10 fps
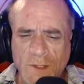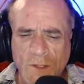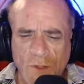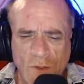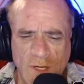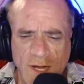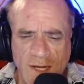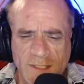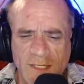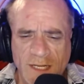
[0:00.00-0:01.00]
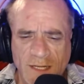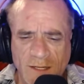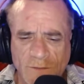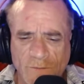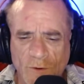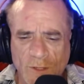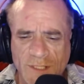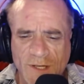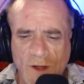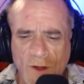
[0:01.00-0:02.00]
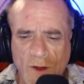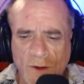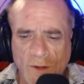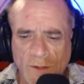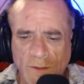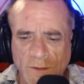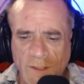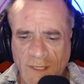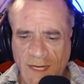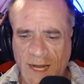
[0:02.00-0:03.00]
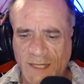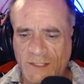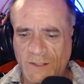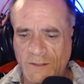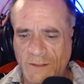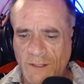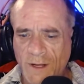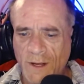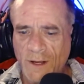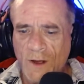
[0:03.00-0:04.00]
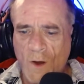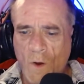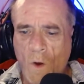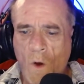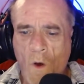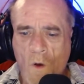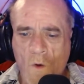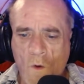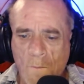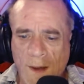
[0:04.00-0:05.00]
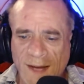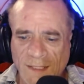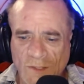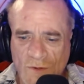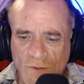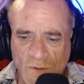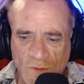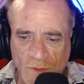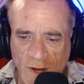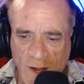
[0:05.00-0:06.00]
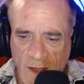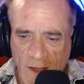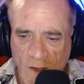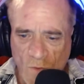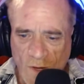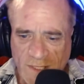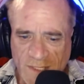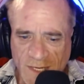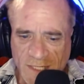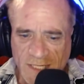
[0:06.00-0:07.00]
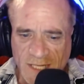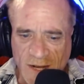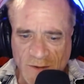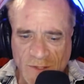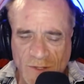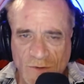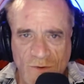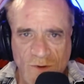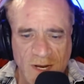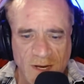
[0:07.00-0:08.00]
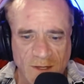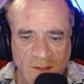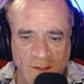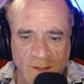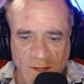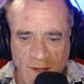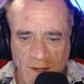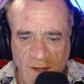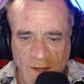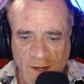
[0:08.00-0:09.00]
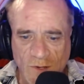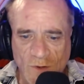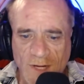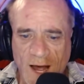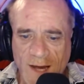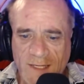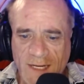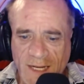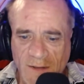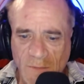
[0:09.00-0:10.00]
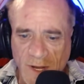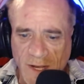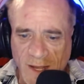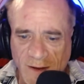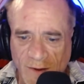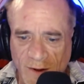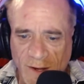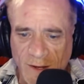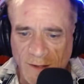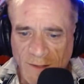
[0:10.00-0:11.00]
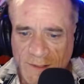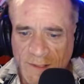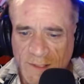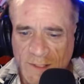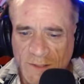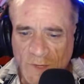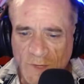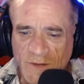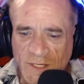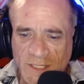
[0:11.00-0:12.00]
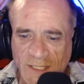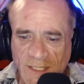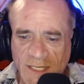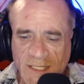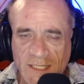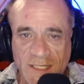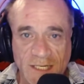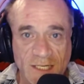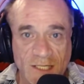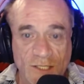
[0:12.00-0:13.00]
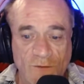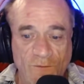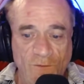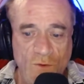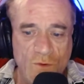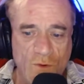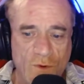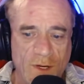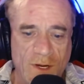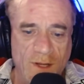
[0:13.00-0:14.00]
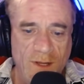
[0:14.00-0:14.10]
"Good hunting for us all," he answered. "Oh, Baloo, what dost thou do here? Good hunting, Bagheera. One of us at least needs food.